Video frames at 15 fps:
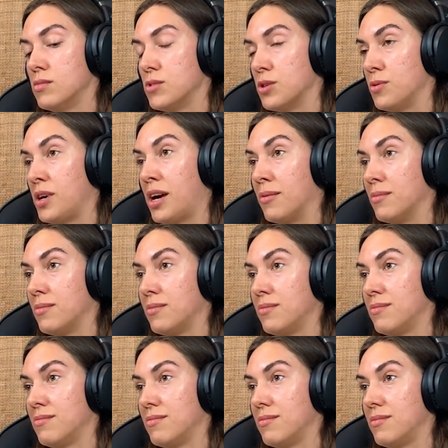So, yeah,
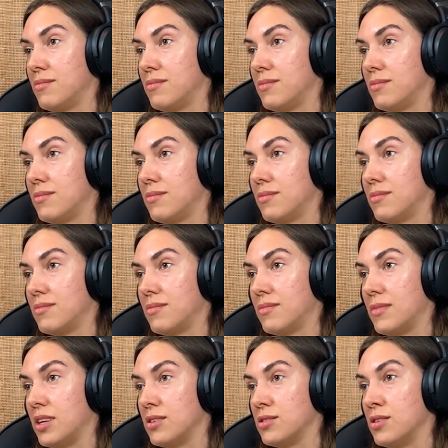
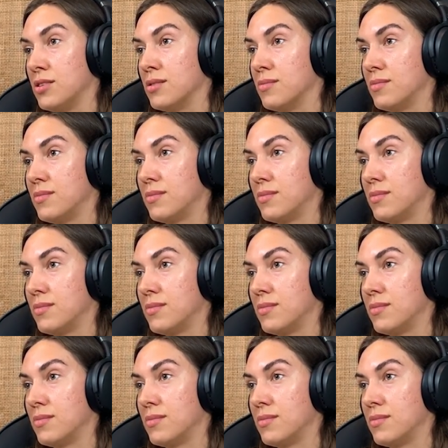that's it.